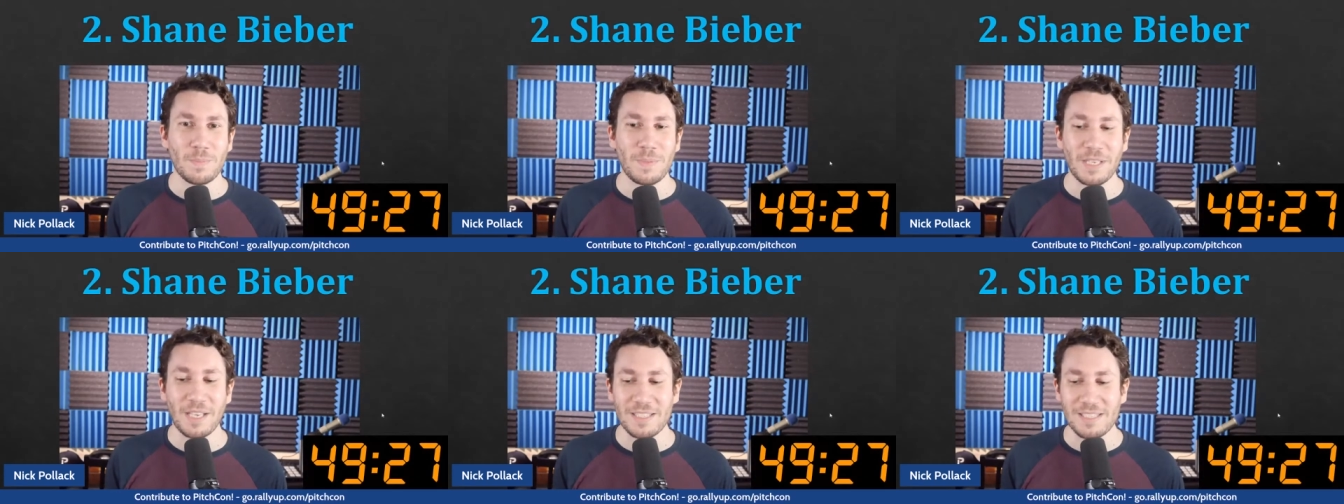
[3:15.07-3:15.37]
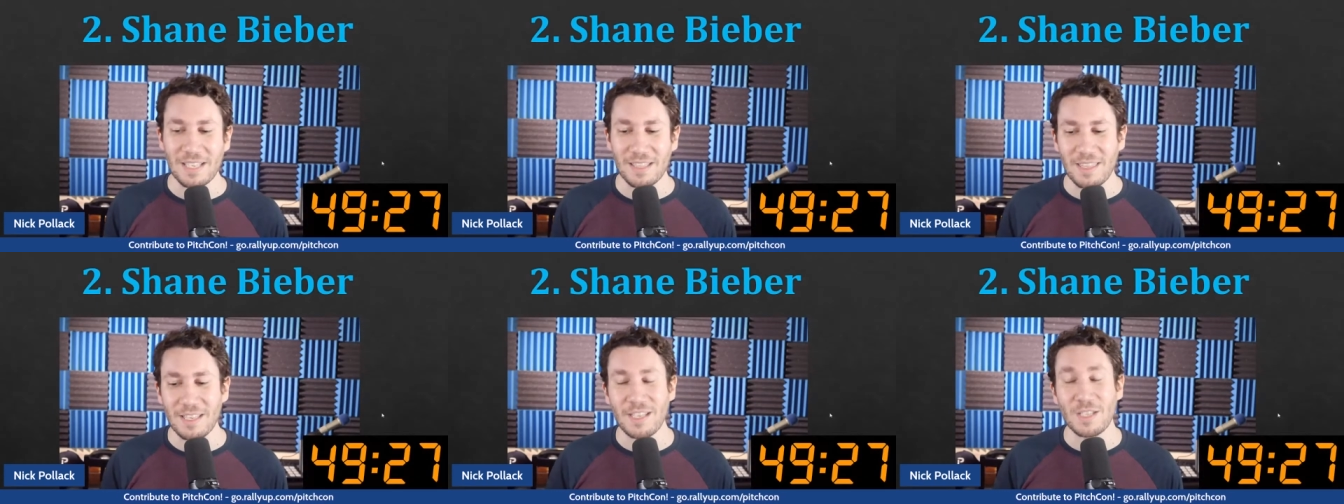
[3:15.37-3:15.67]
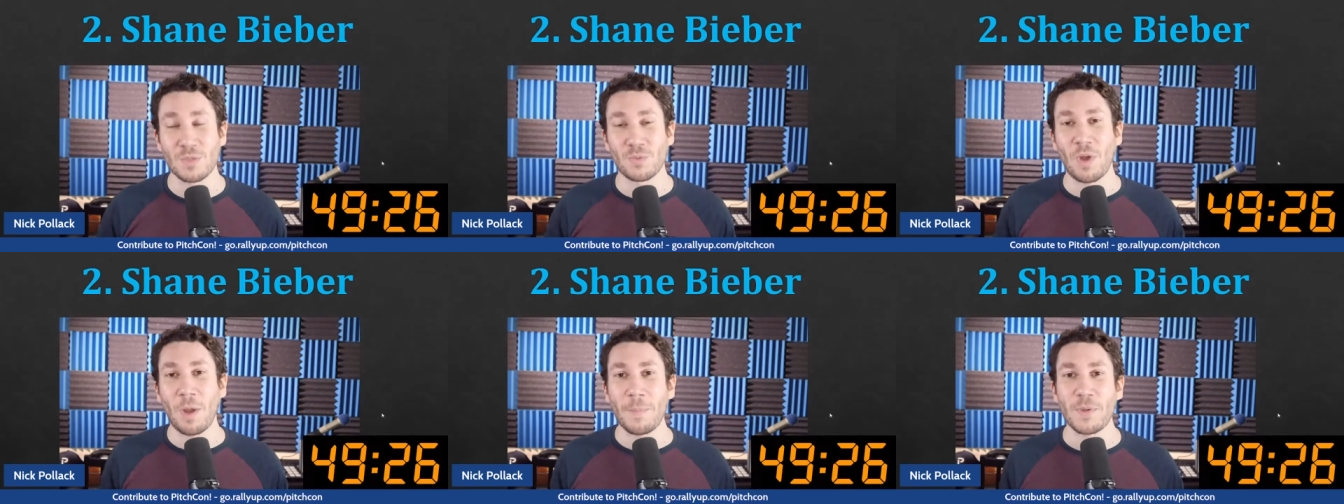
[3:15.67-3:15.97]
because I think
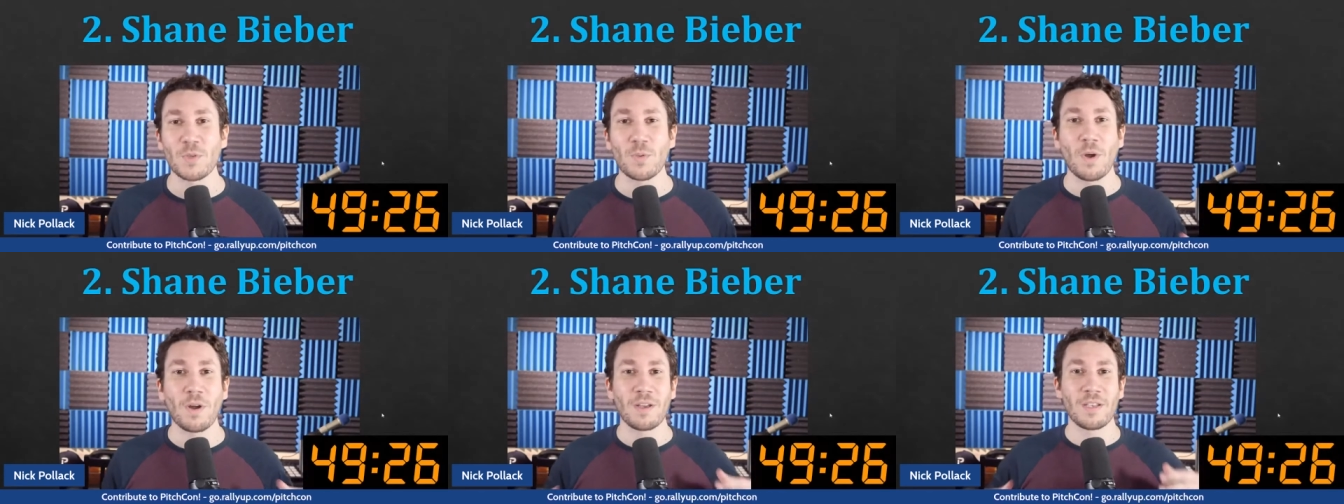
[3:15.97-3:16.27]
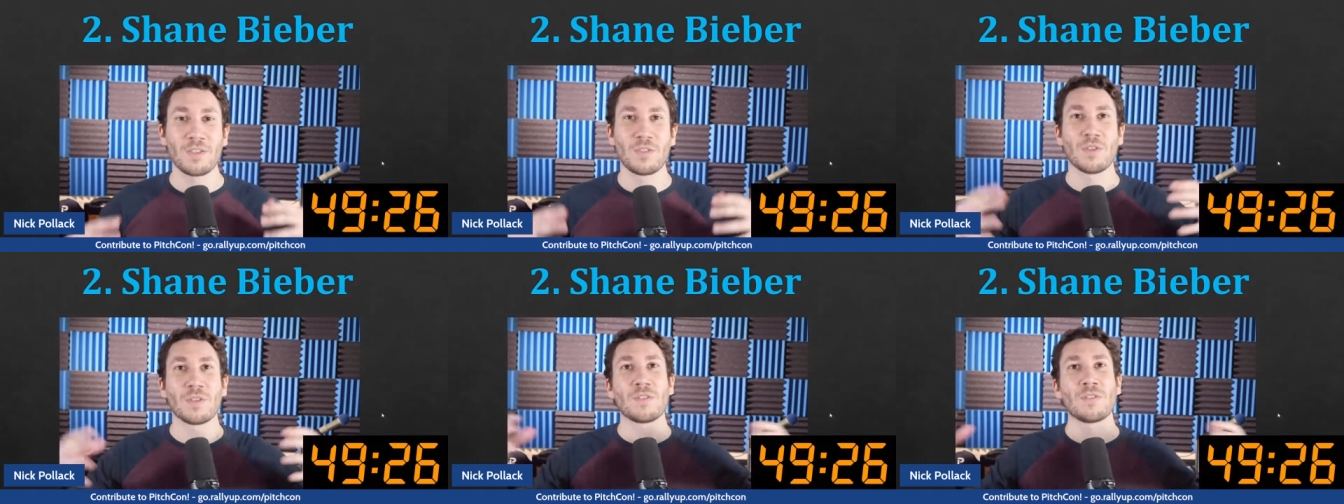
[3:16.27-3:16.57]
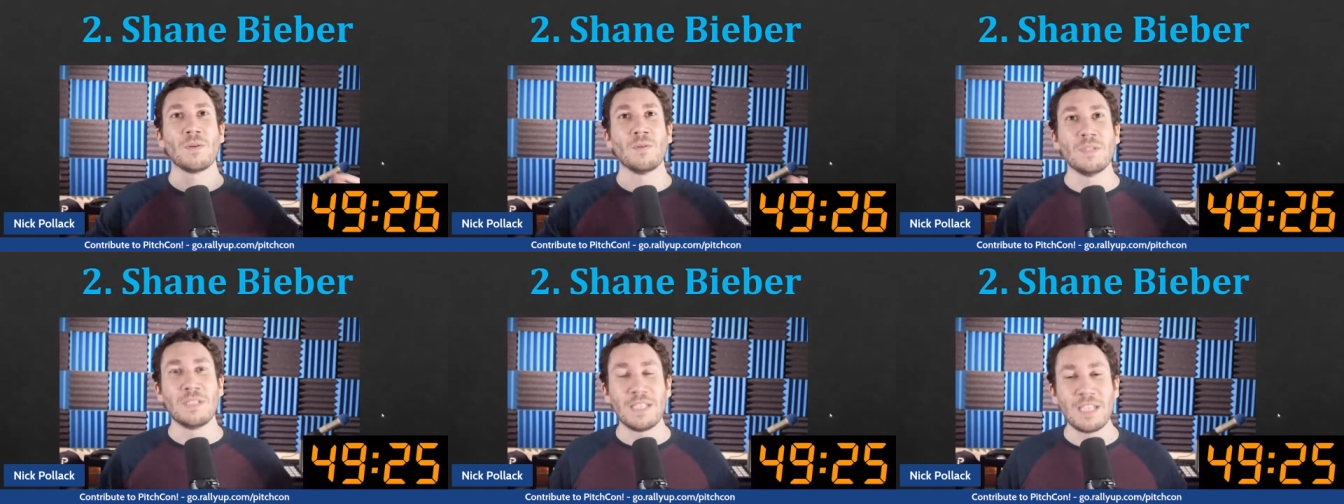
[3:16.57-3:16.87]
his repertoire is just
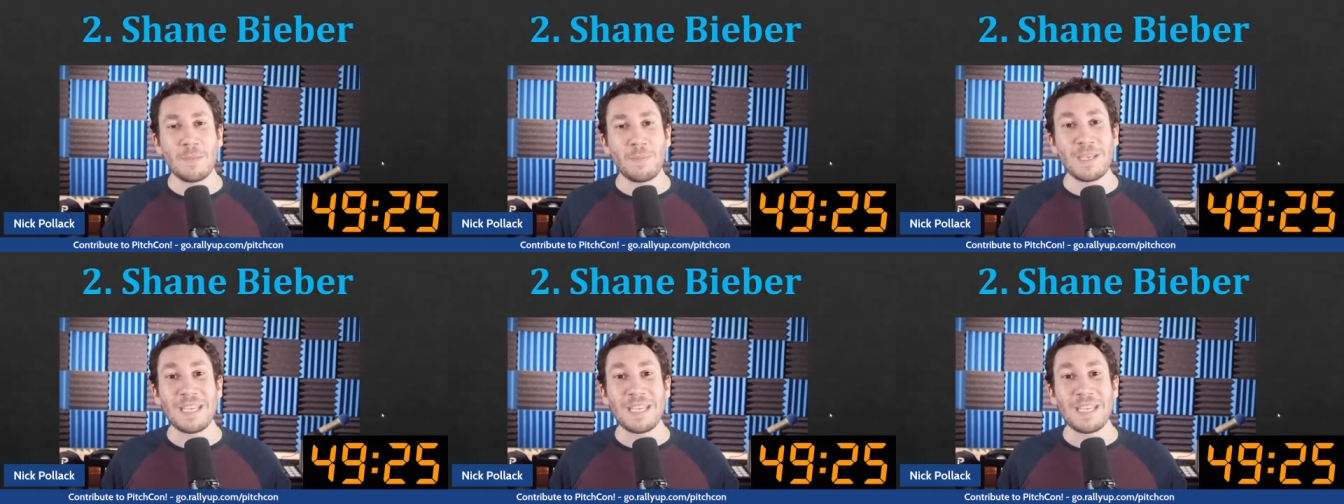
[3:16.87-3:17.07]
so deep.